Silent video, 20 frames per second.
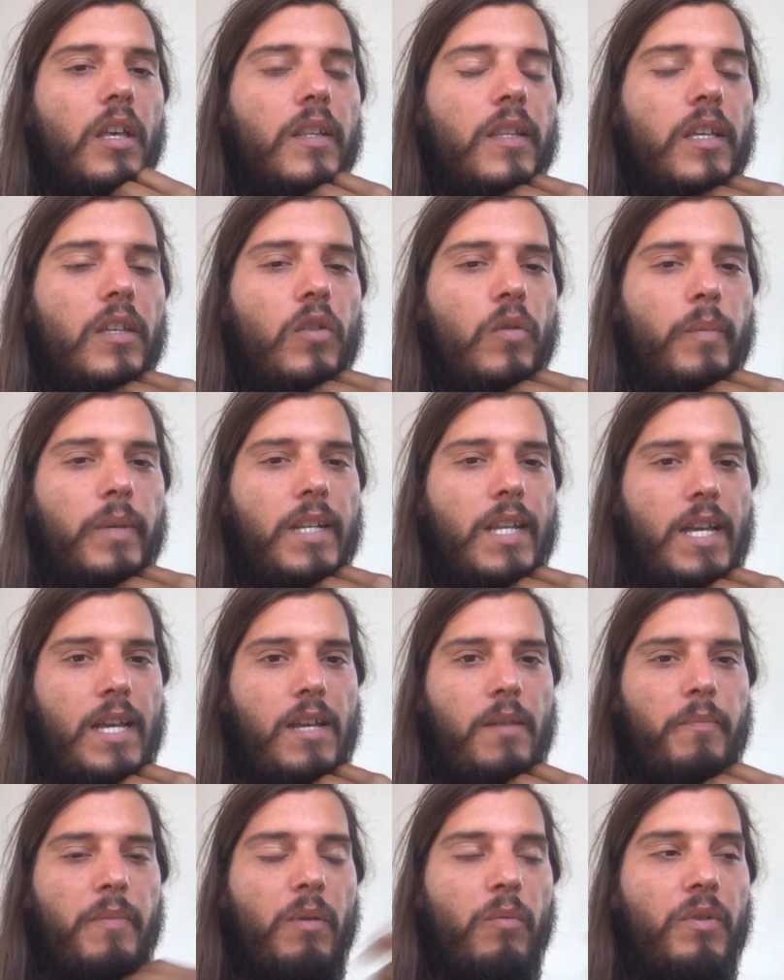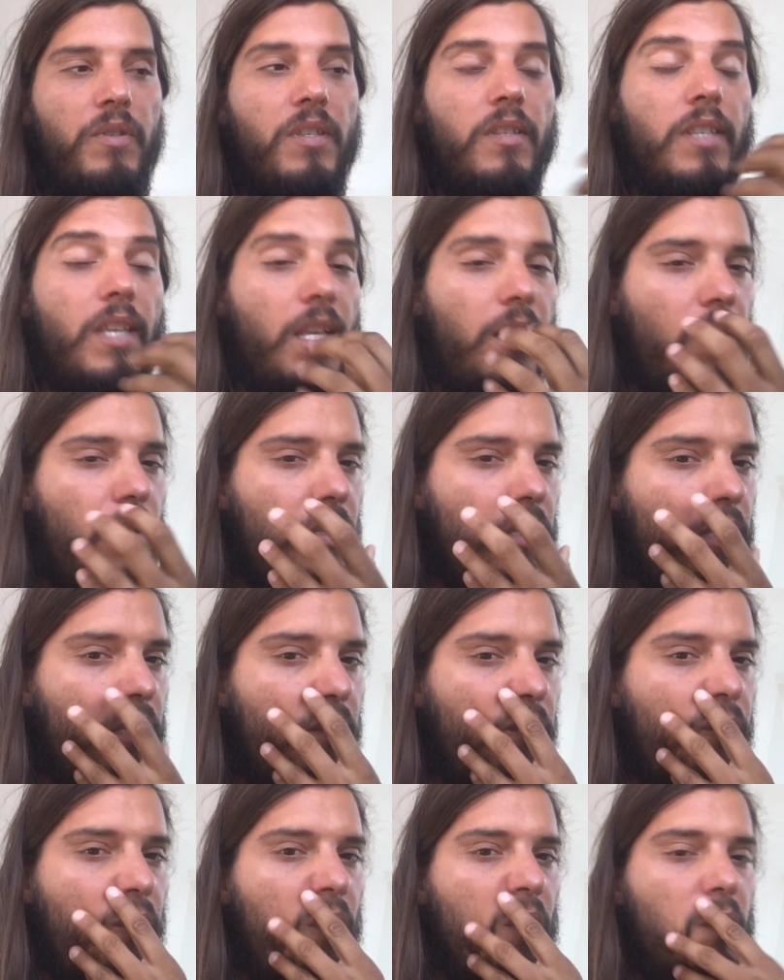the human habit, which is energy in
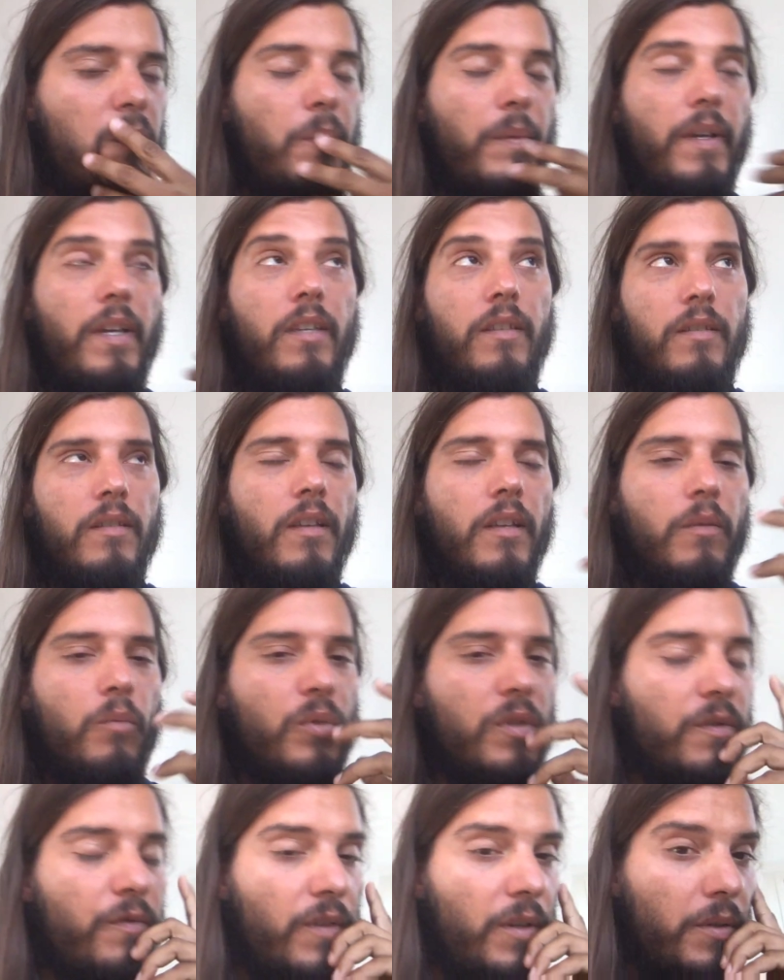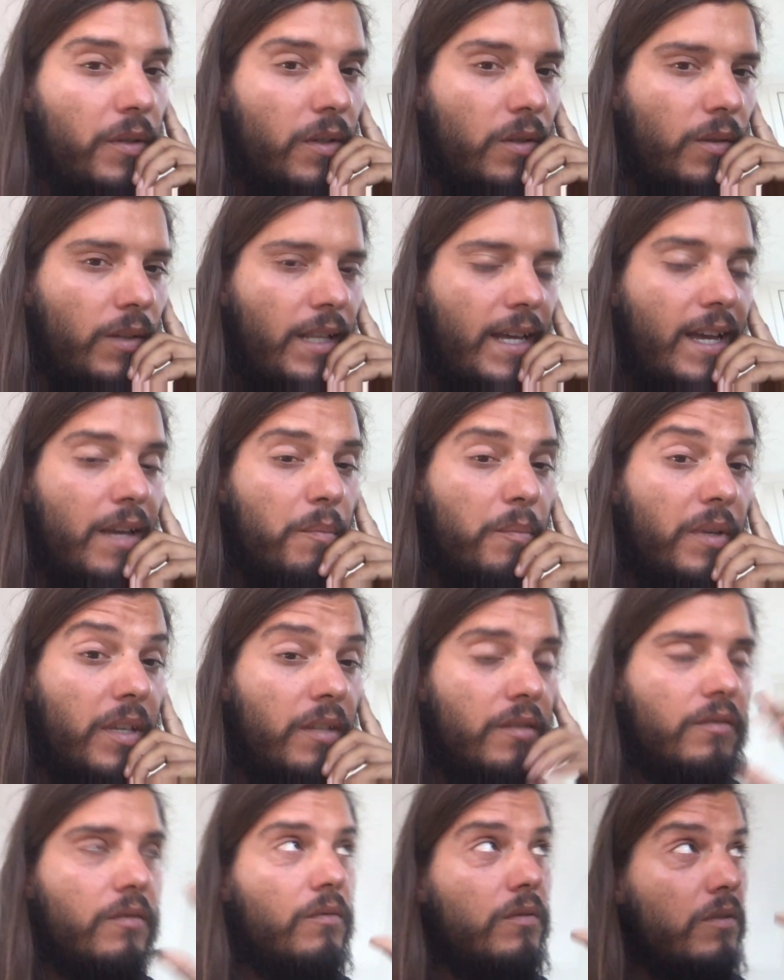the first place, and with spherical light
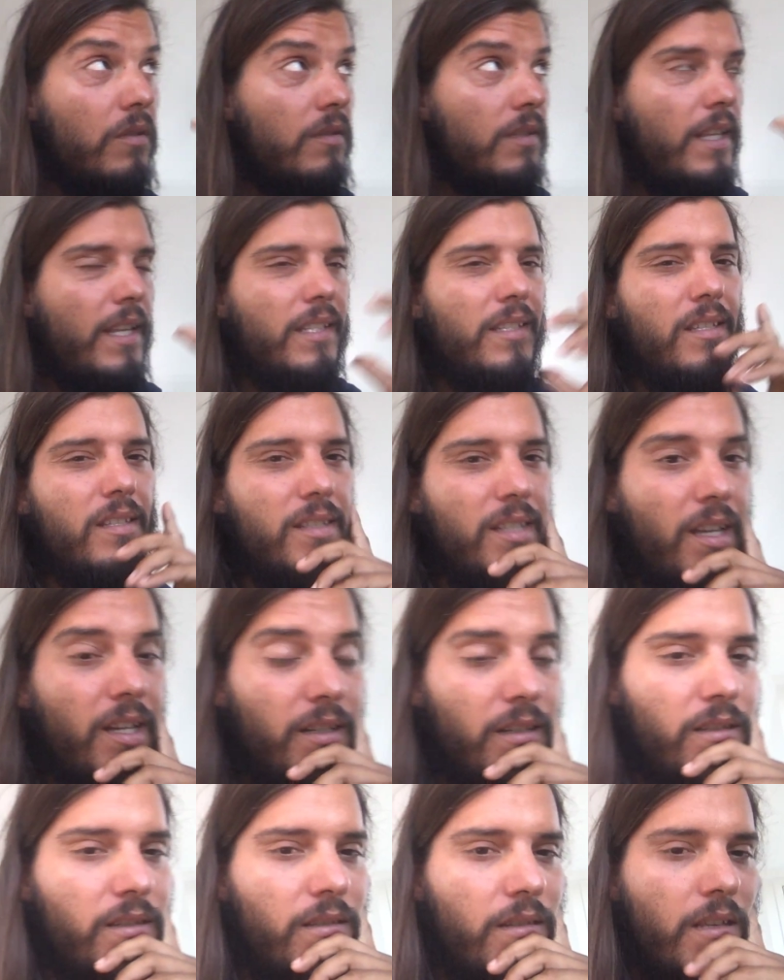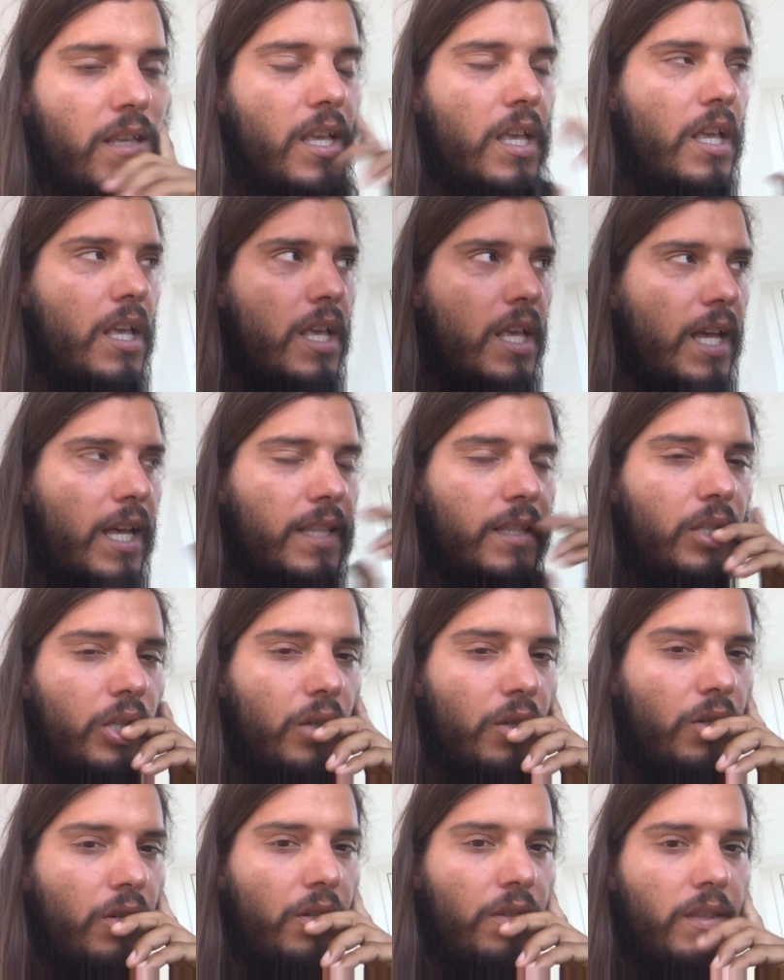beings, just like the sun is, and
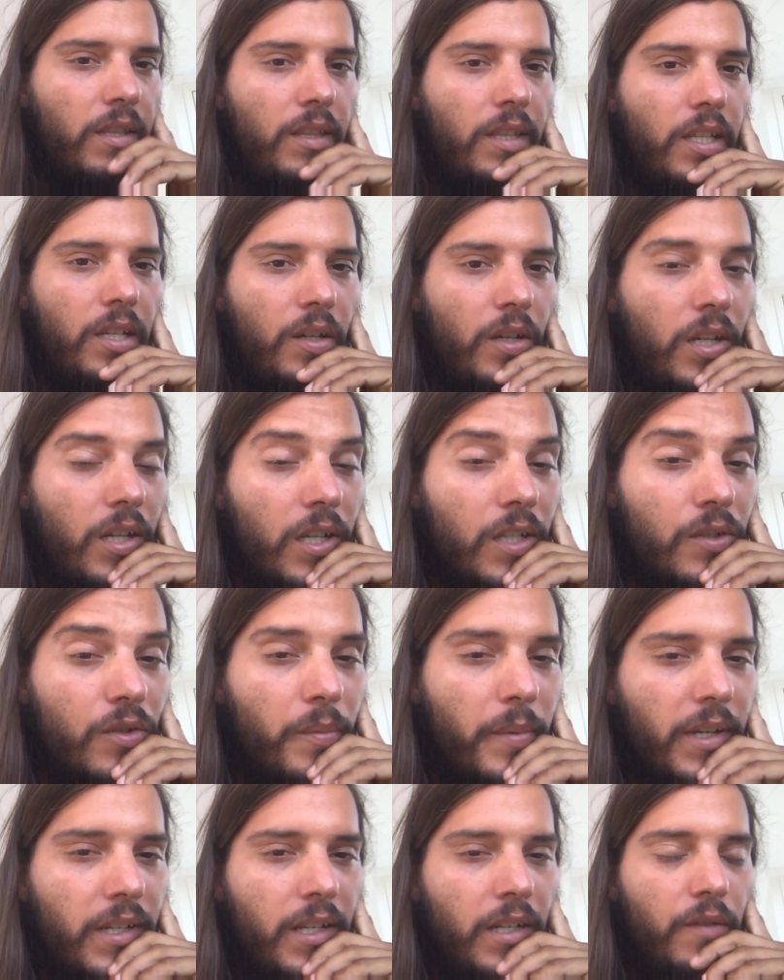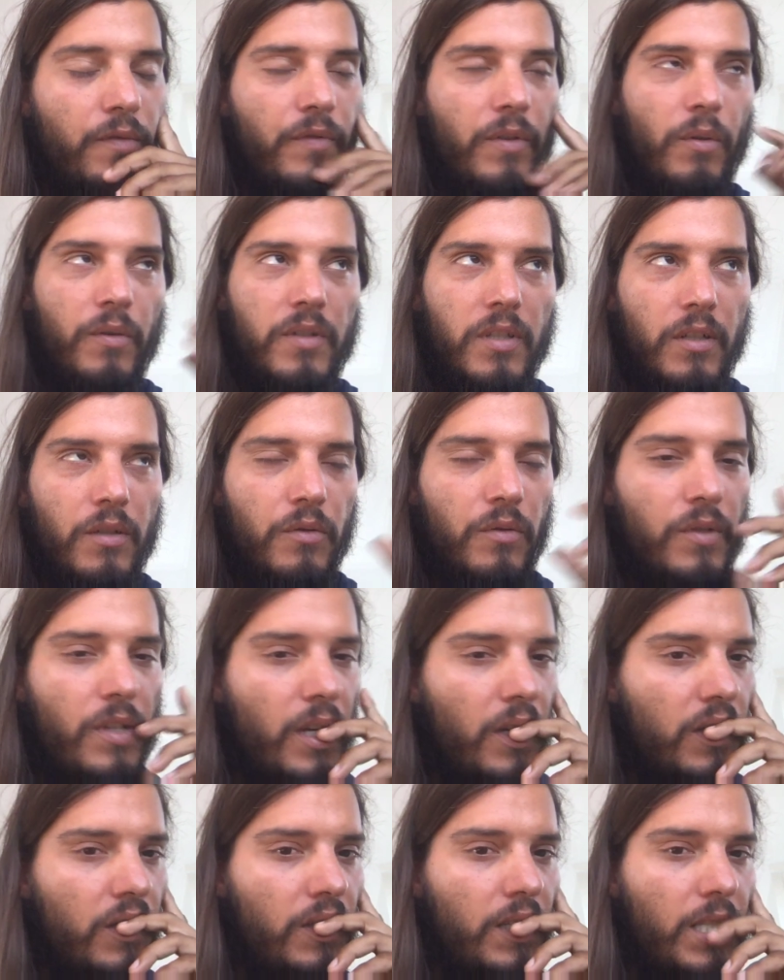the earth and their electromagnetic fields and
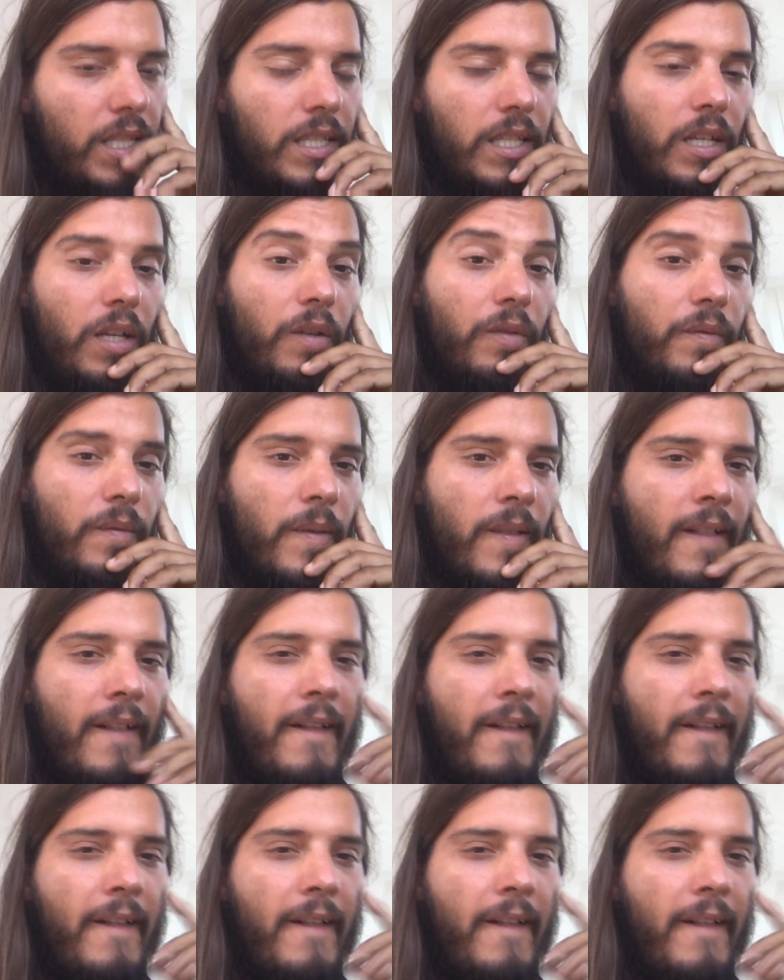creation itself.